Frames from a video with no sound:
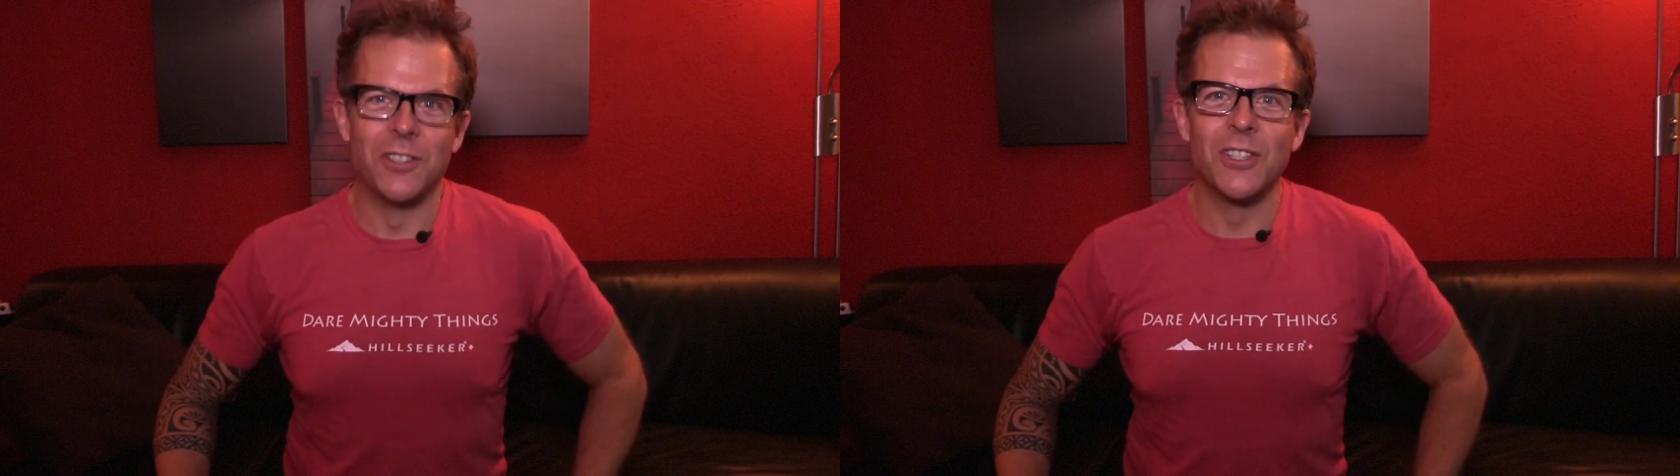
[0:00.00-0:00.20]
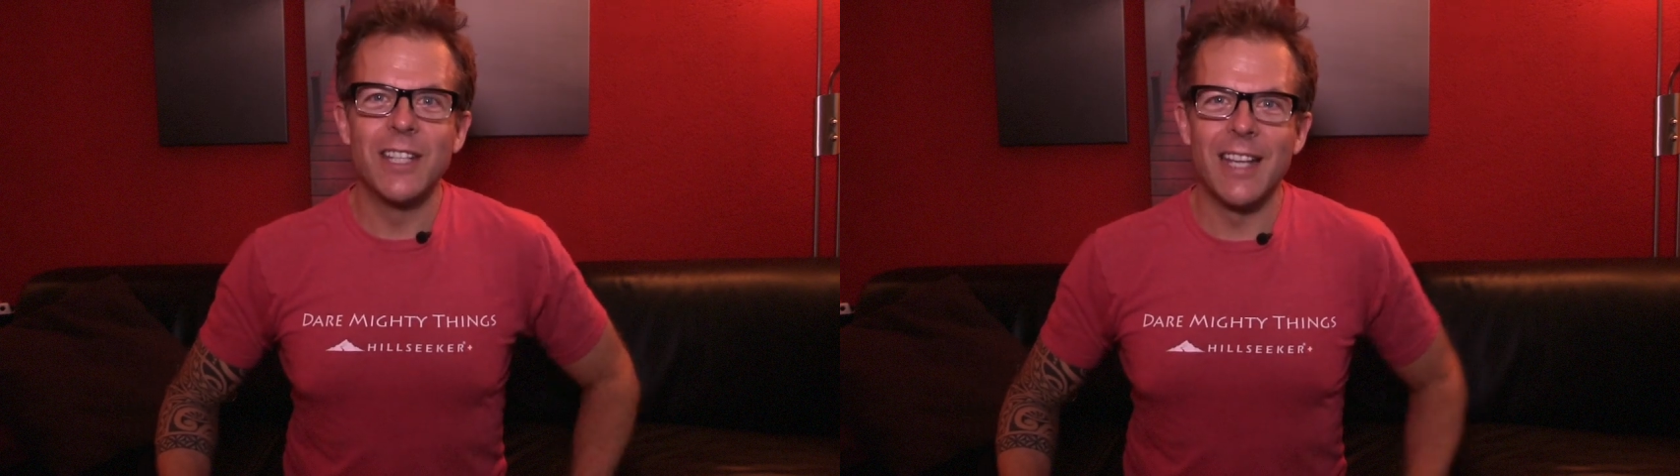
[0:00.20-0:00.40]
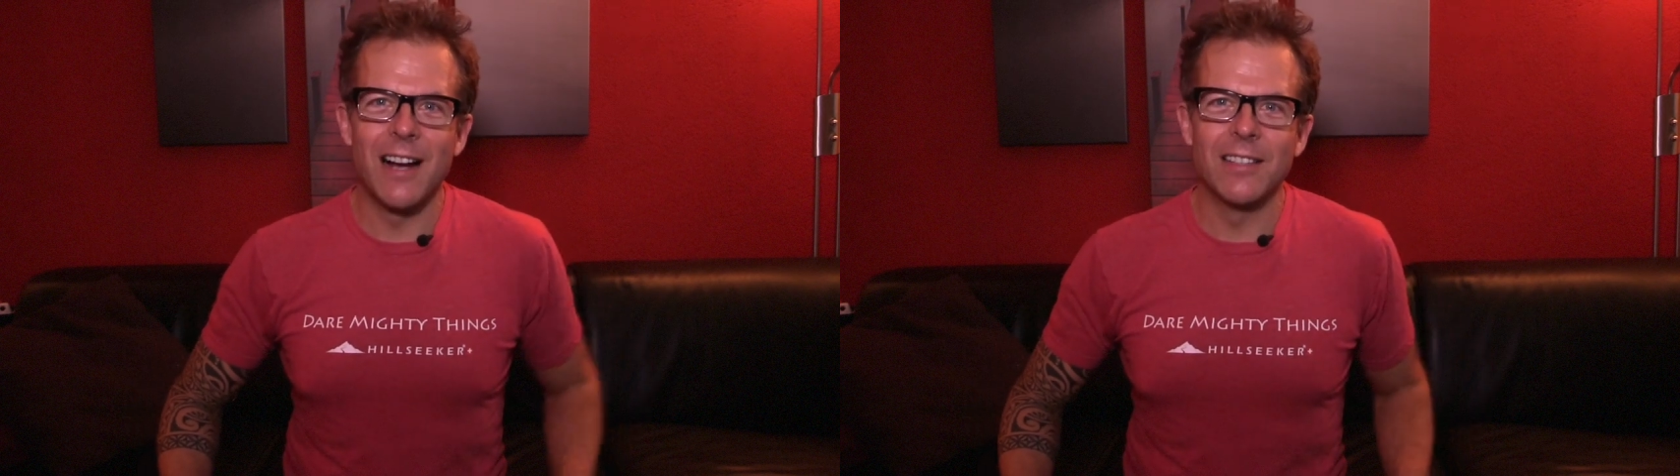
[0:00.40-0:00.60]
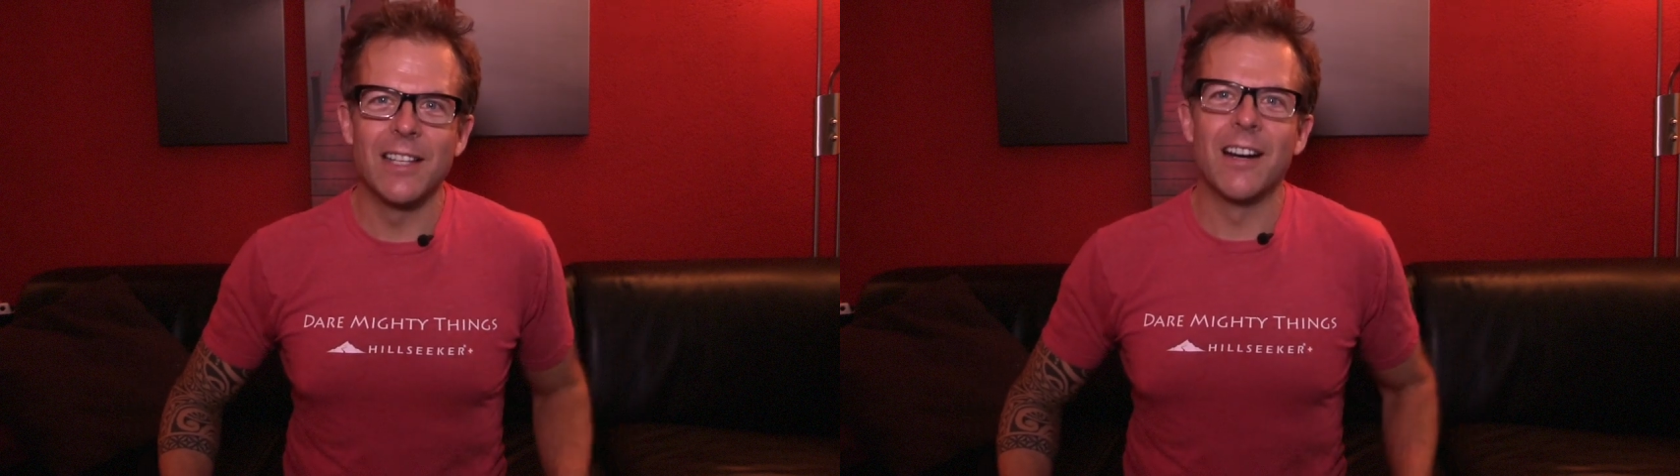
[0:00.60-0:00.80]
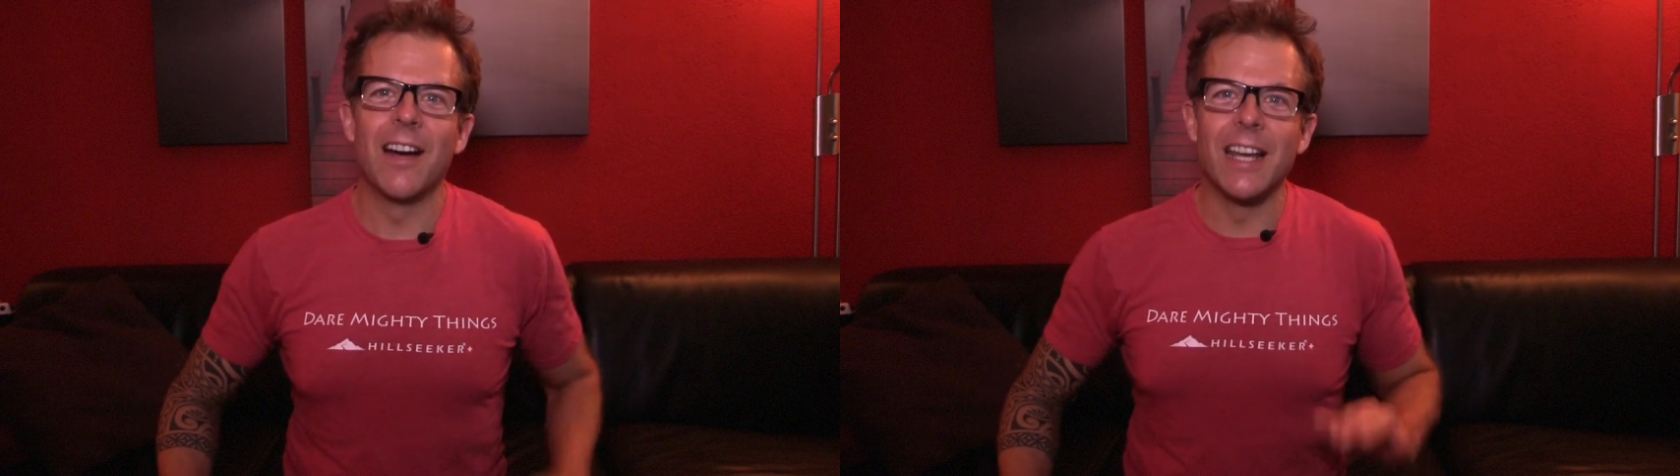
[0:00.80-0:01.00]
Just get out
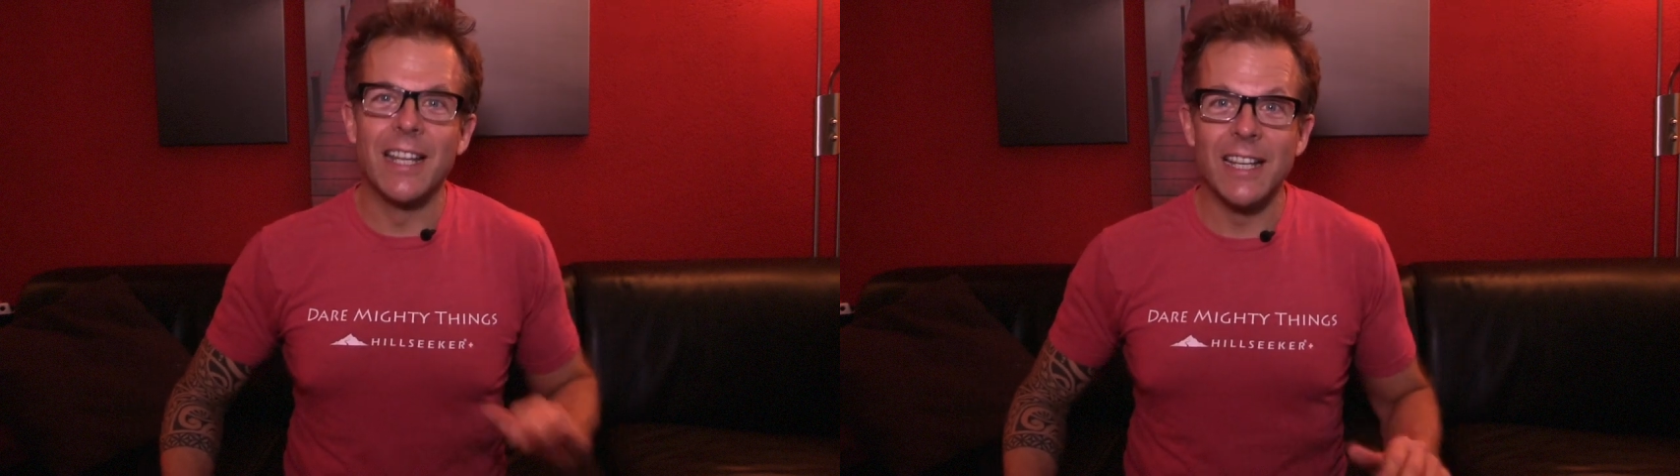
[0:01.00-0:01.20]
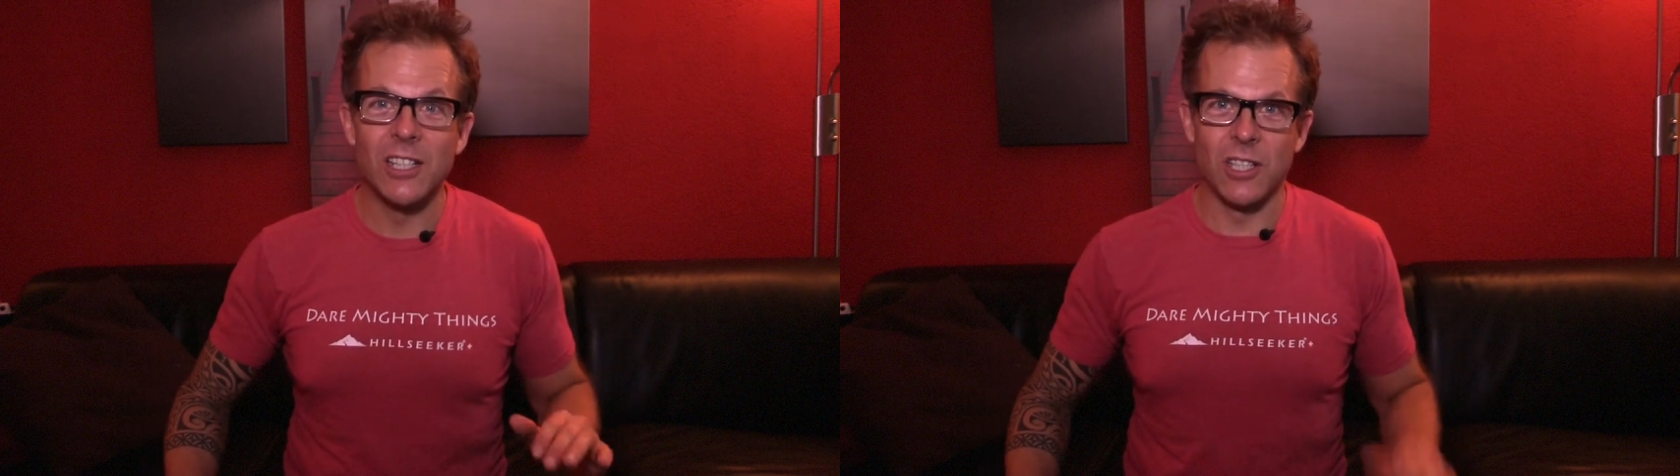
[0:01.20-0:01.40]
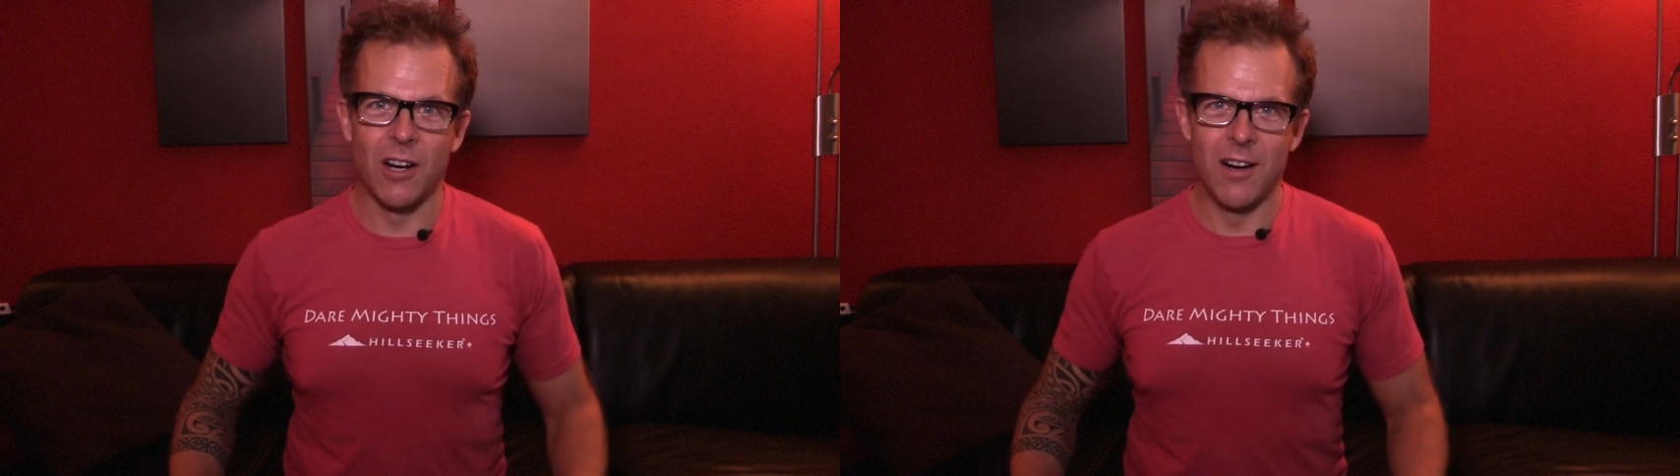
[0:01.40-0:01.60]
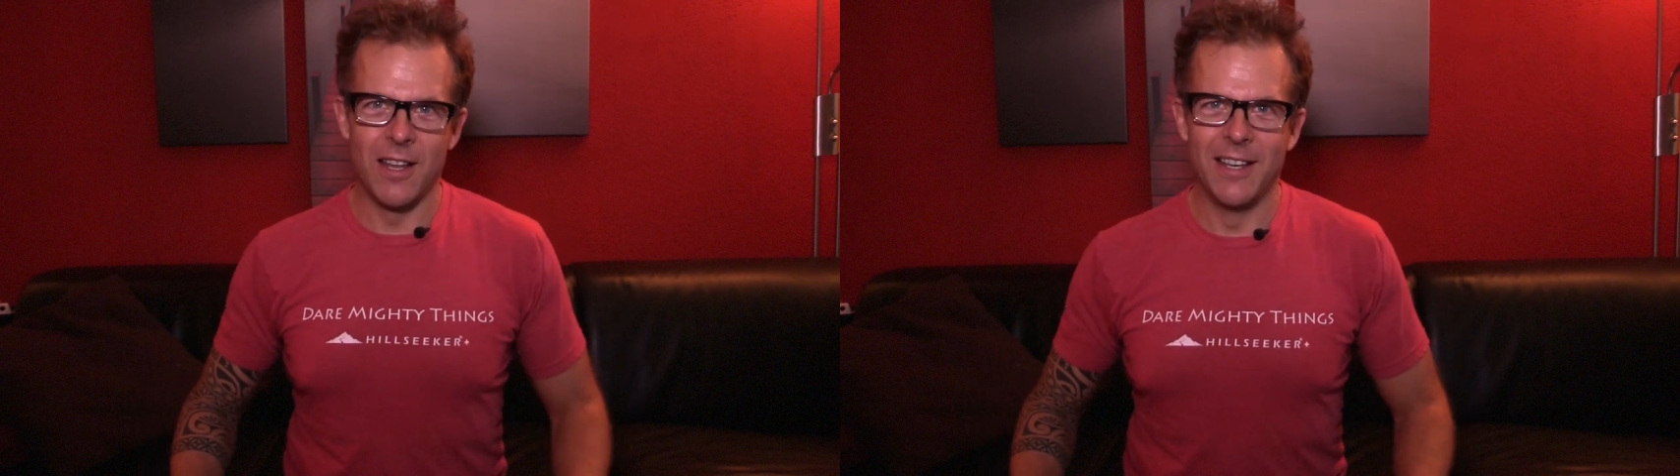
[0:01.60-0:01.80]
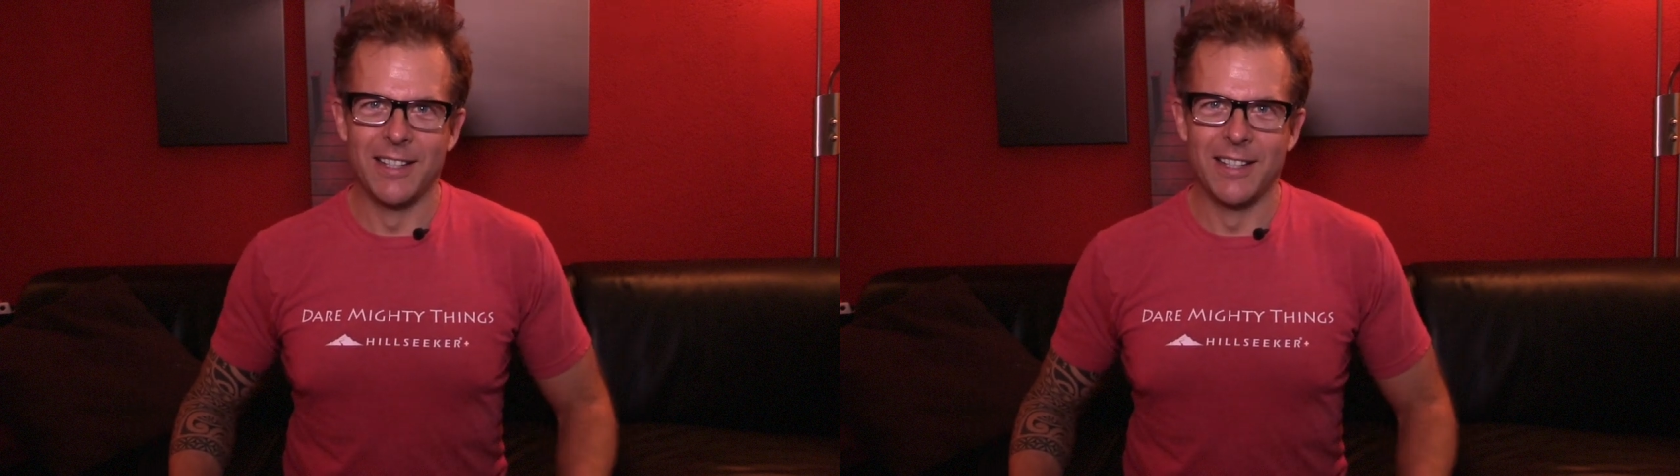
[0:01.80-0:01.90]
there and get started.